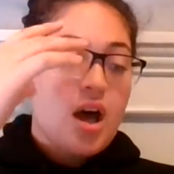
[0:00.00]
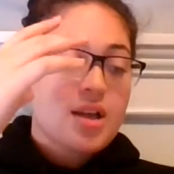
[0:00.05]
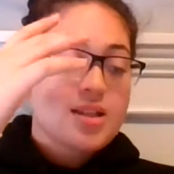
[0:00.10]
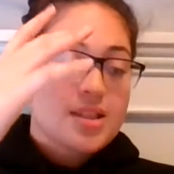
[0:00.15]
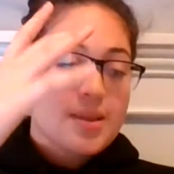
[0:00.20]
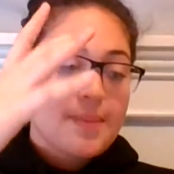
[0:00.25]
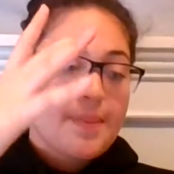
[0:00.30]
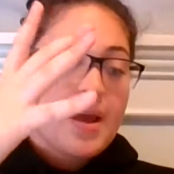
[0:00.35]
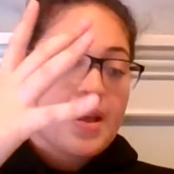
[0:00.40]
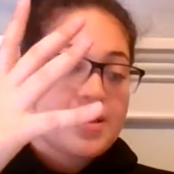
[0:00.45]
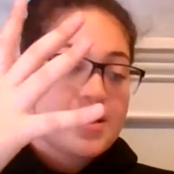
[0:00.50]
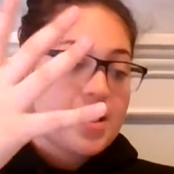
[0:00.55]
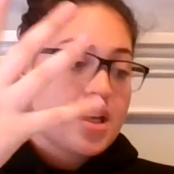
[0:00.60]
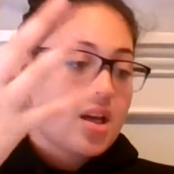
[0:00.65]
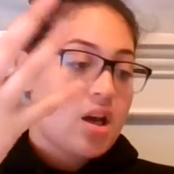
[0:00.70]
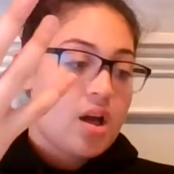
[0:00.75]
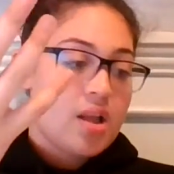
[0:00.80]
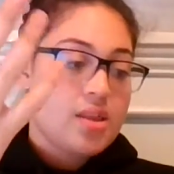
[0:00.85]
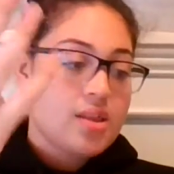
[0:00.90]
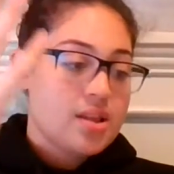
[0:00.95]
depending
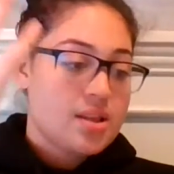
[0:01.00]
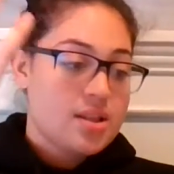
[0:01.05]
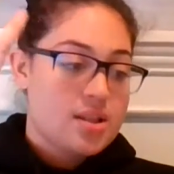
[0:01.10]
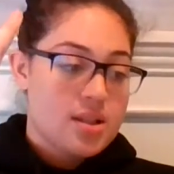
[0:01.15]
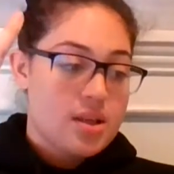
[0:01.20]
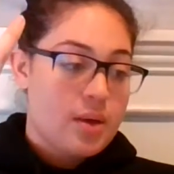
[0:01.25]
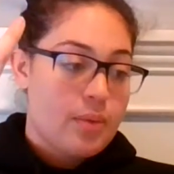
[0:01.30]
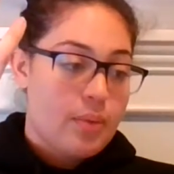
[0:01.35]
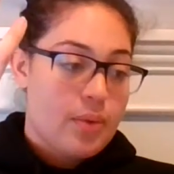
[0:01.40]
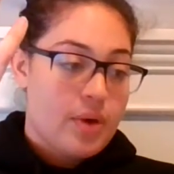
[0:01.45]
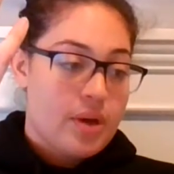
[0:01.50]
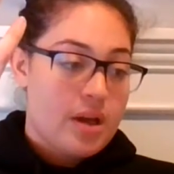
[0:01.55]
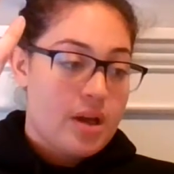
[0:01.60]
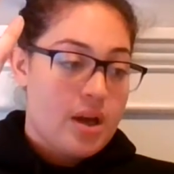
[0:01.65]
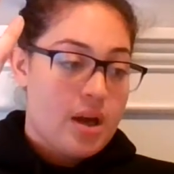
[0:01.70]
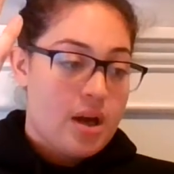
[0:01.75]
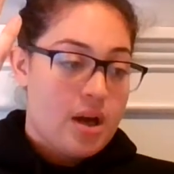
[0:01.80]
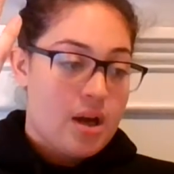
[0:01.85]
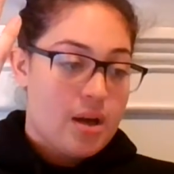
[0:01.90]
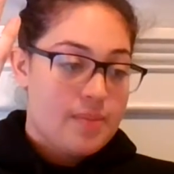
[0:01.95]
on this what
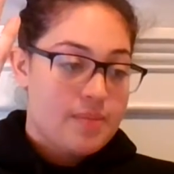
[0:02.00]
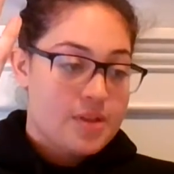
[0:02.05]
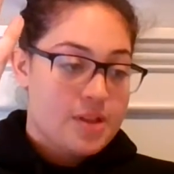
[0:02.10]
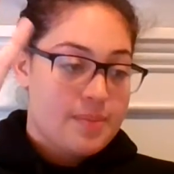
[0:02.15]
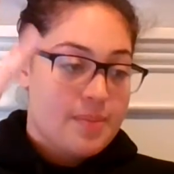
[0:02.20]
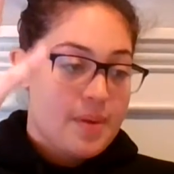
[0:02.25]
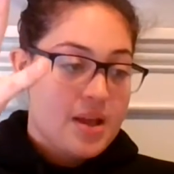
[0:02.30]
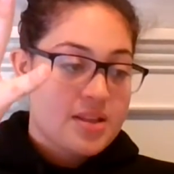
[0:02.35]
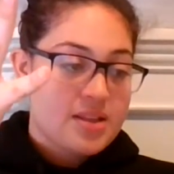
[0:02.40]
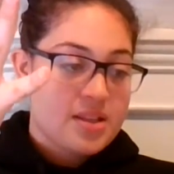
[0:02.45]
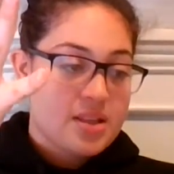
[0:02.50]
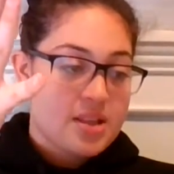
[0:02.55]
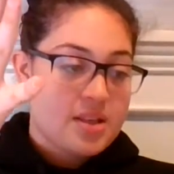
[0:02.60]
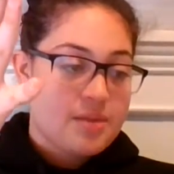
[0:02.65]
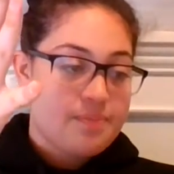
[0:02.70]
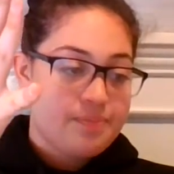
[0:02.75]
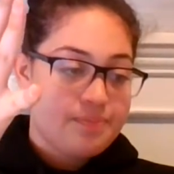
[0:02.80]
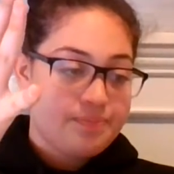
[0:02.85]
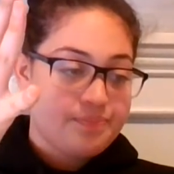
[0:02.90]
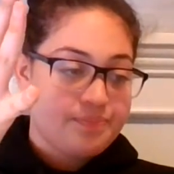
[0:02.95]
depended.